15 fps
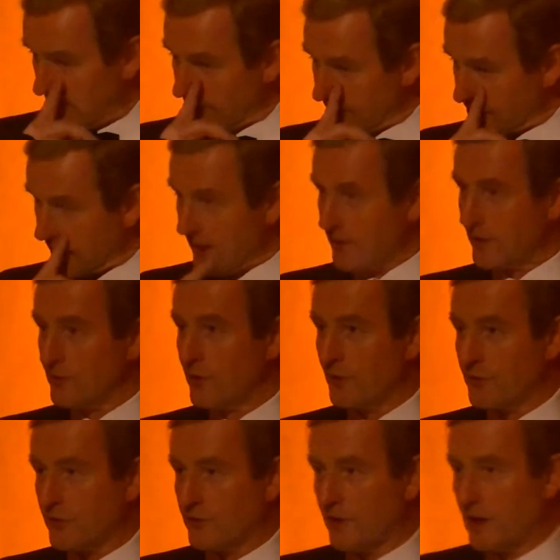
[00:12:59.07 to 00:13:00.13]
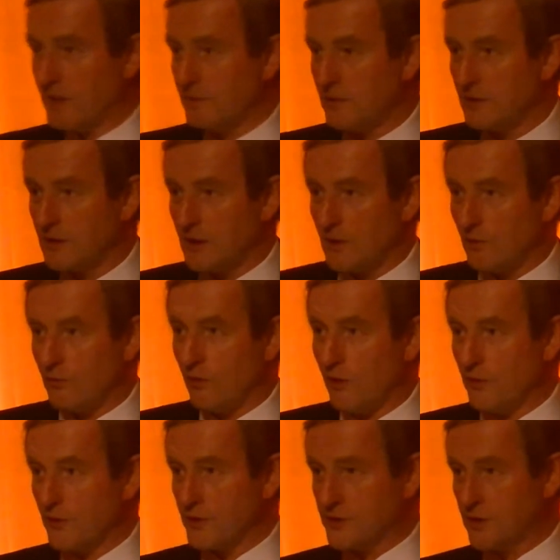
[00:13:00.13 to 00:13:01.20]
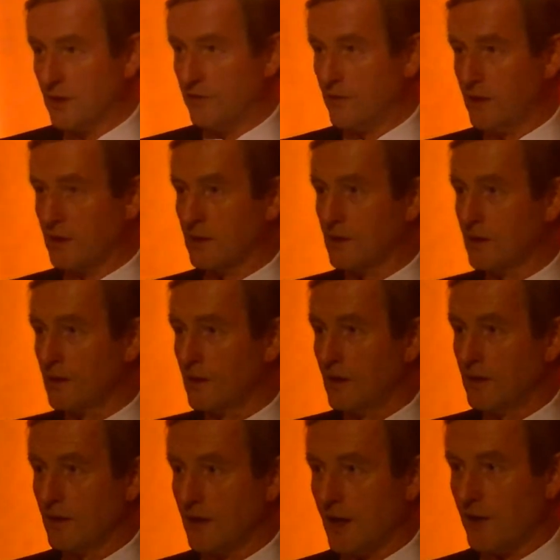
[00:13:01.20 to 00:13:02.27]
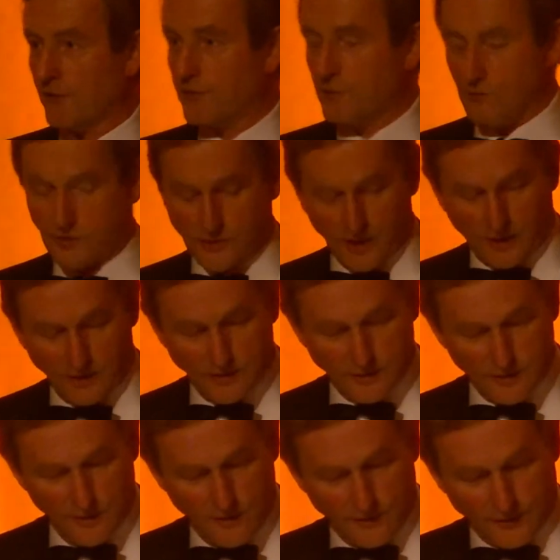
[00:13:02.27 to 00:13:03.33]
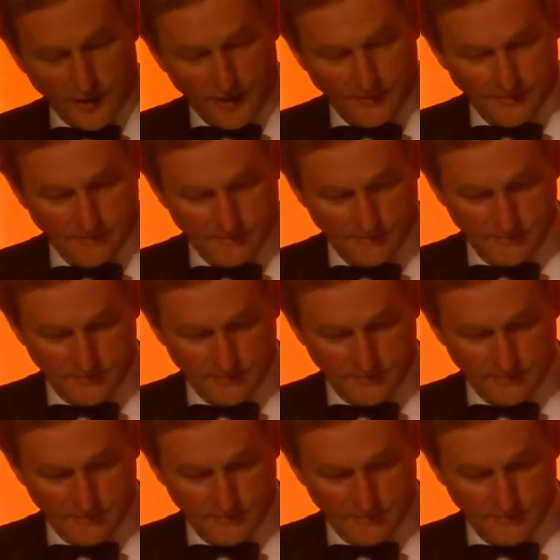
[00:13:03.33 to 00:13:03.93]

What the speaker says: understand that Notre Dame won this evening in the last few seconds in overtime.